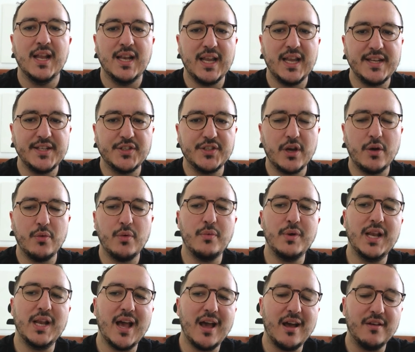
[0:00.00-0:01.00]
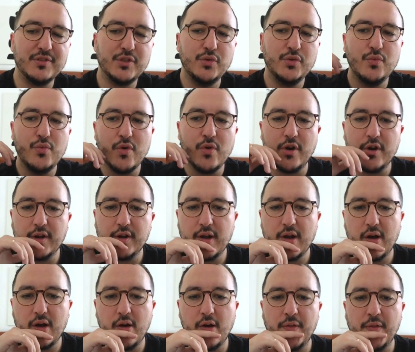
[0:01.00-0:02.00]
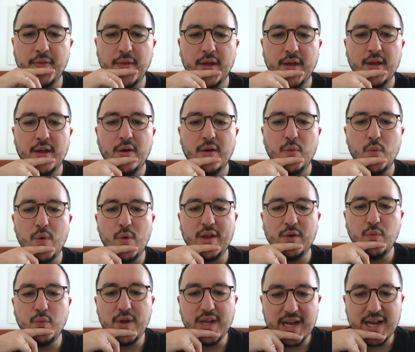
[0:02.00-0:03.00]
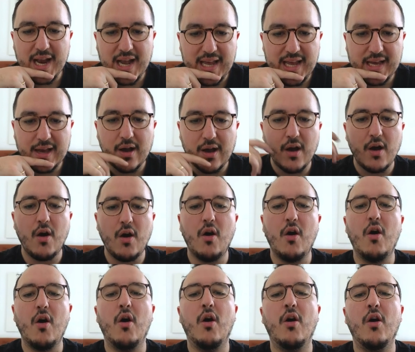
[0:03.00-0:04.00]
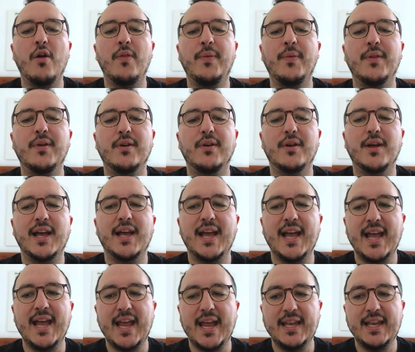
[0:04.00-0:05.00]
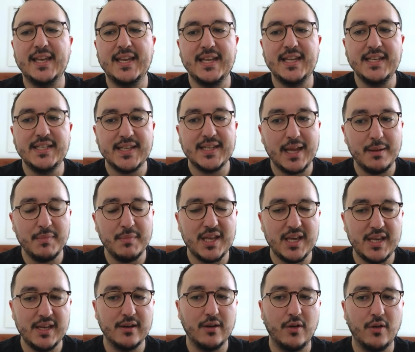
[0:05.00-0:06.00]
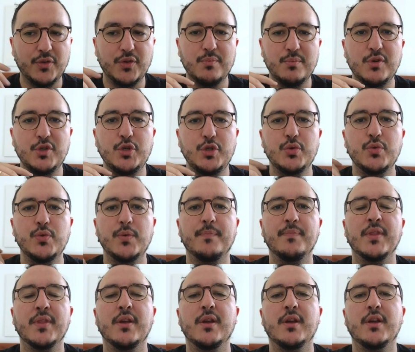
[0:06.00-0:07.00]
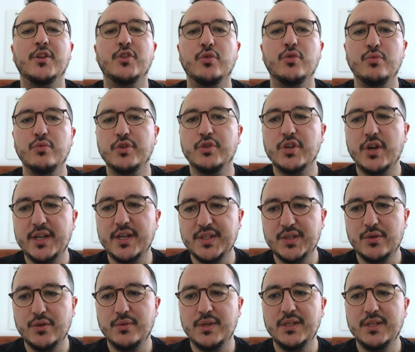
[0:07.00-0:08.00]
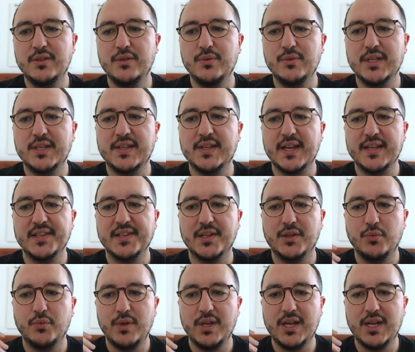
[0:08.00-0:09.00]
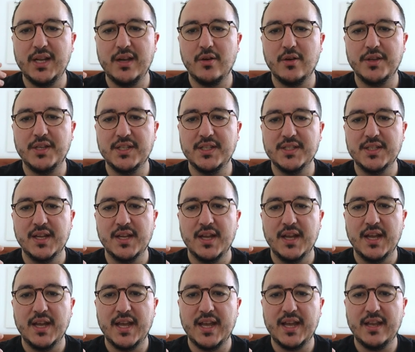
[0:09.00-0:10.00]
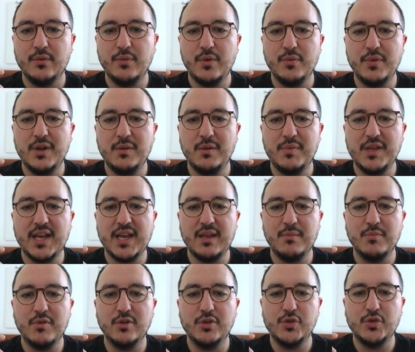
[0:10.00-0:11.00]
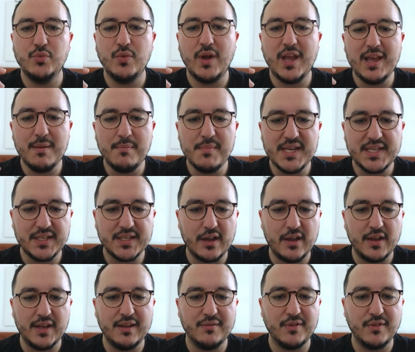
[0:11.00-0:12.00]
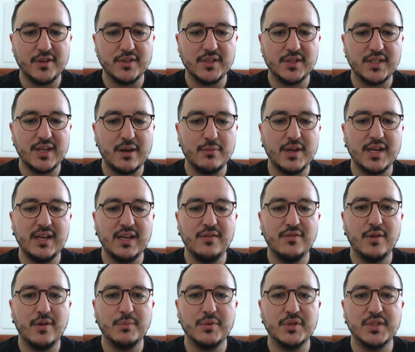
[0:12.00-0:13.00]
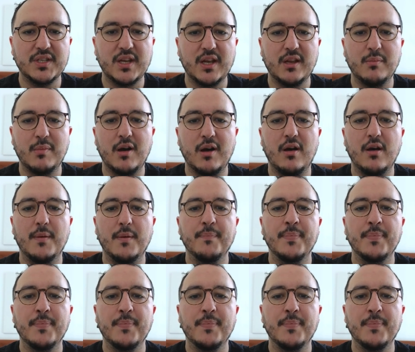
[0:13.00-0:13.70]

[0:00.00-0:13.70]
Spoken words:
Later, we will have to work on when we click on an item here on the menu, the router is going to detect that we click on it, and we will be able to emit an event directly from the sidebar